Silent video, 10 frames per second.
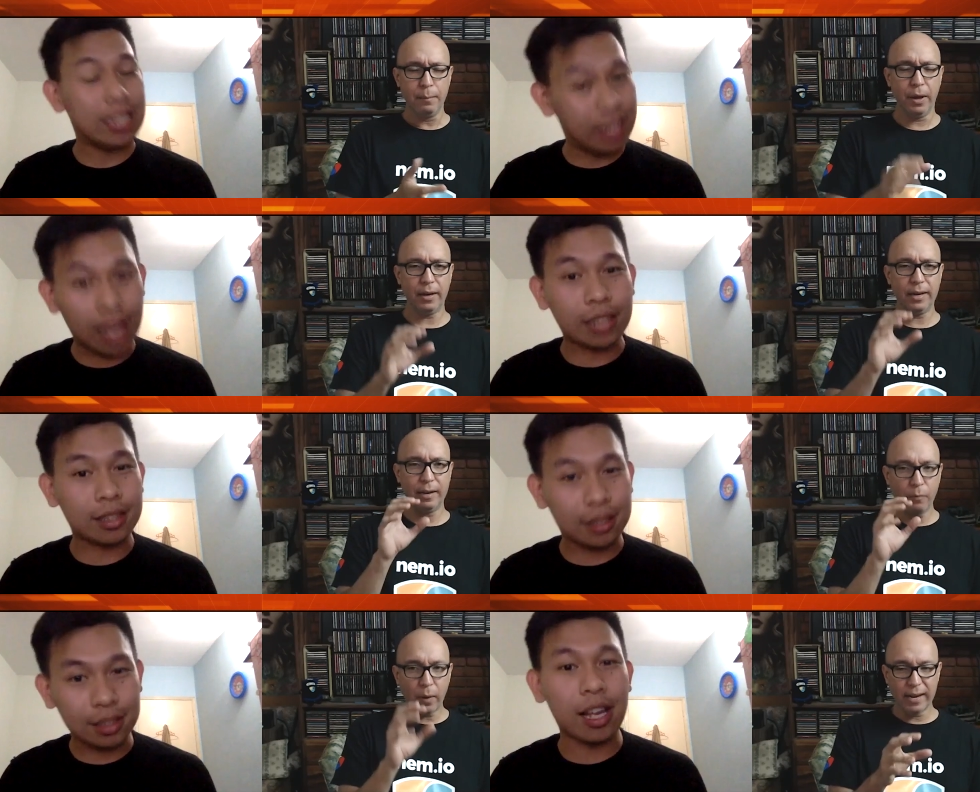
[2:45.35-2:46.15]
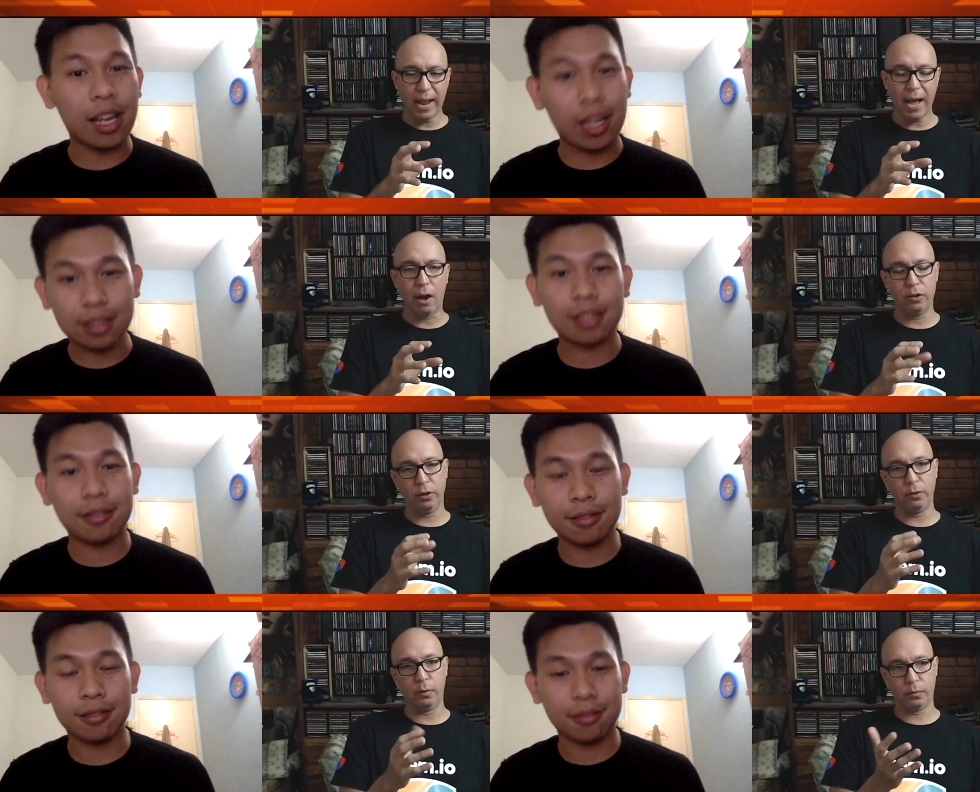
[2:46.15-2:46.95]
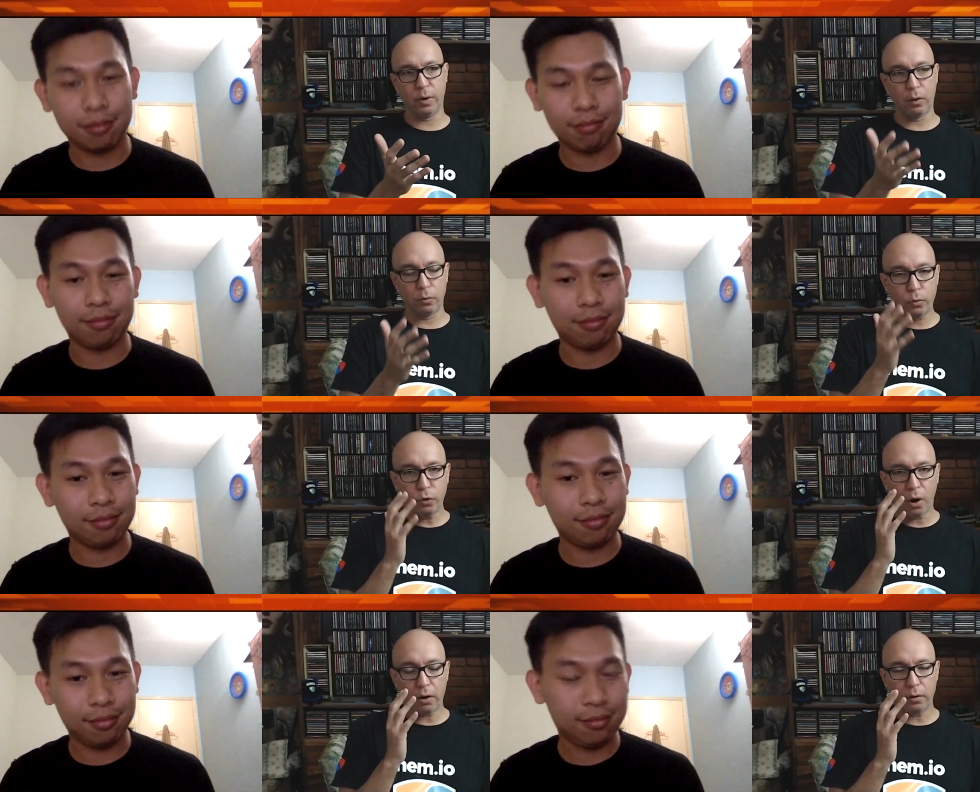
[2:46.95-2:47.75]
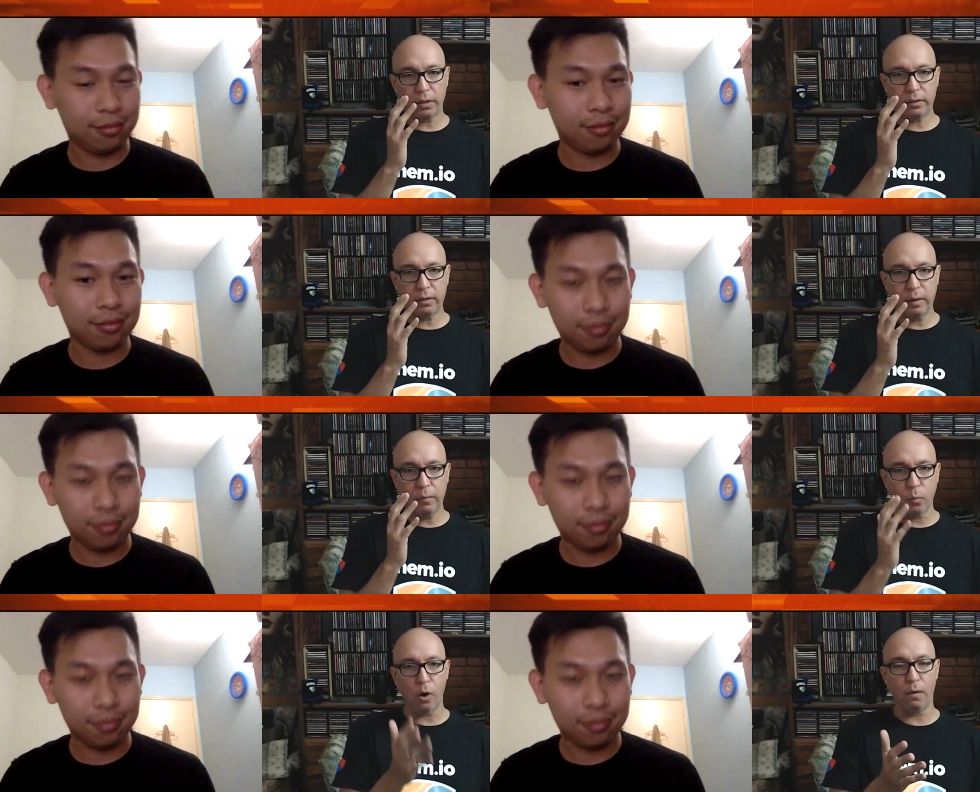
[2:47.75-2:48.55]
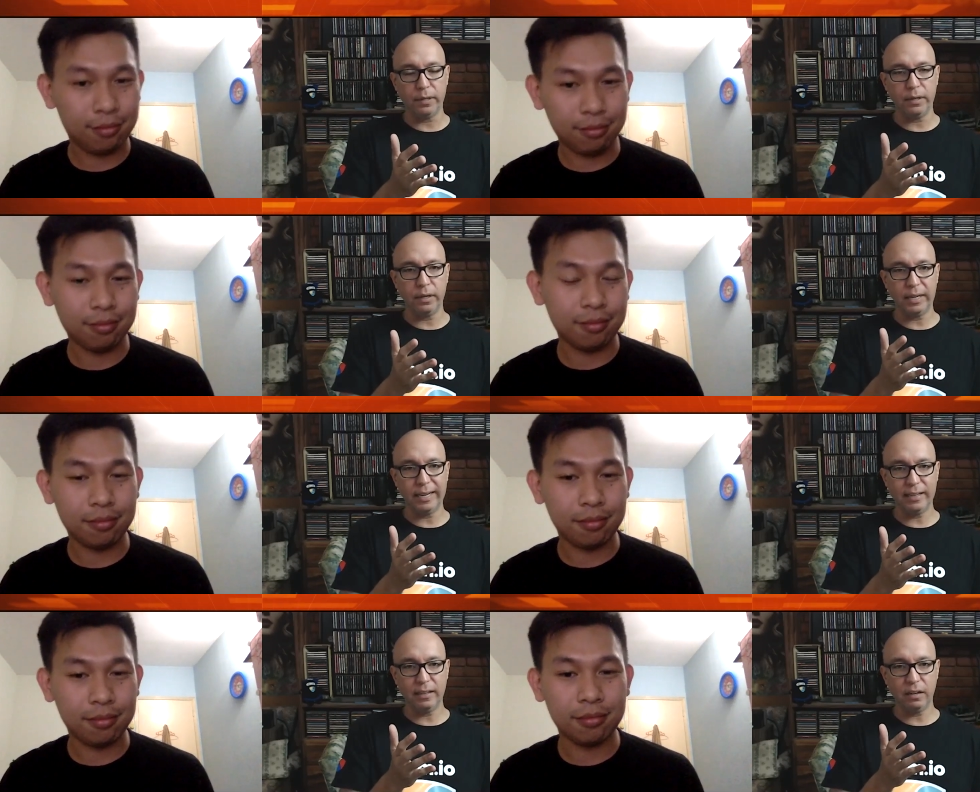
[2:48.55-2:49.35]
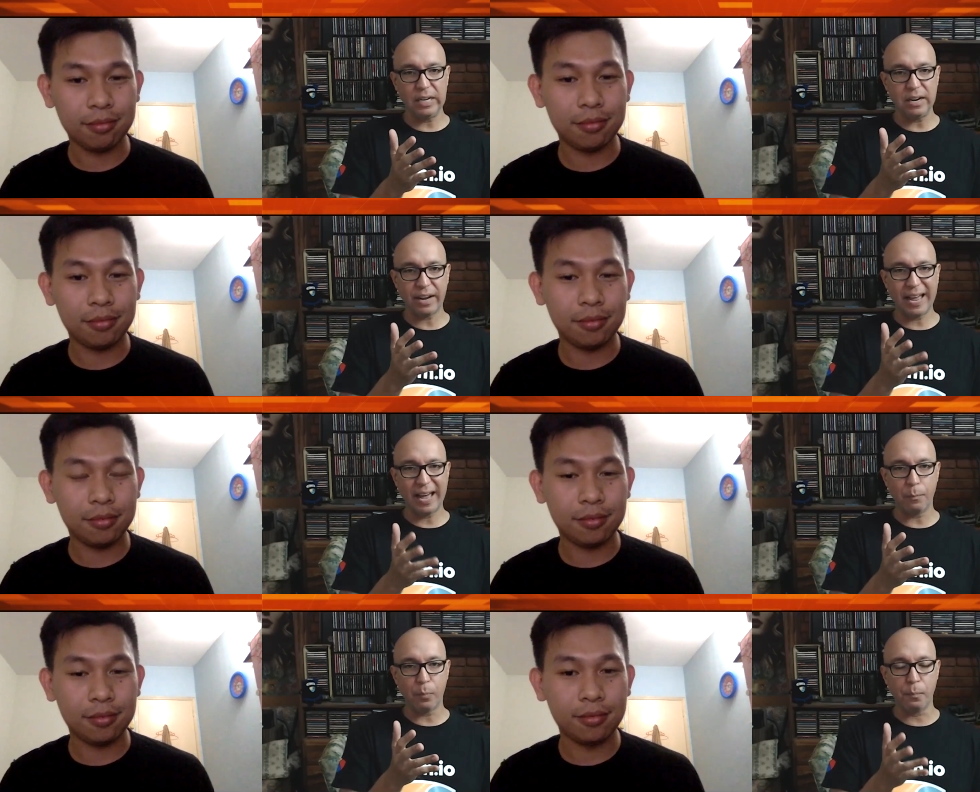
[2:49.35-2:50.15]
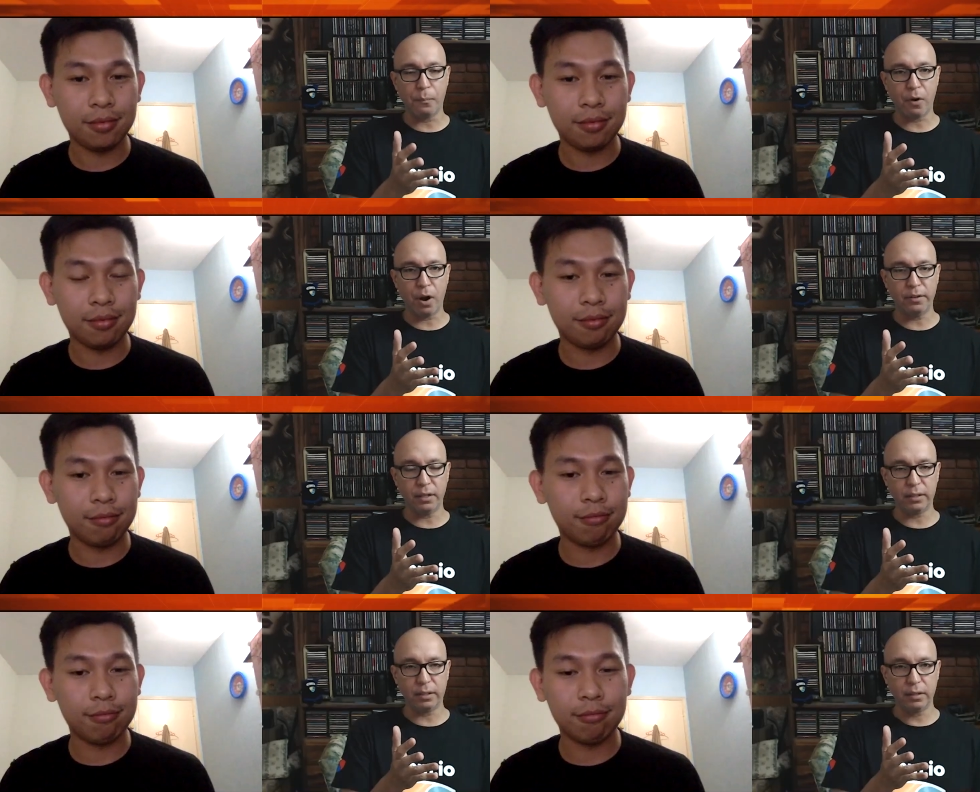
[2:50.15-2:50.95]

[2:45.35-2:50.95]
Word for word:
Speaker 1: But, yeah. but now, you, you, well, you're involved in the, in, the, in the Catapult project.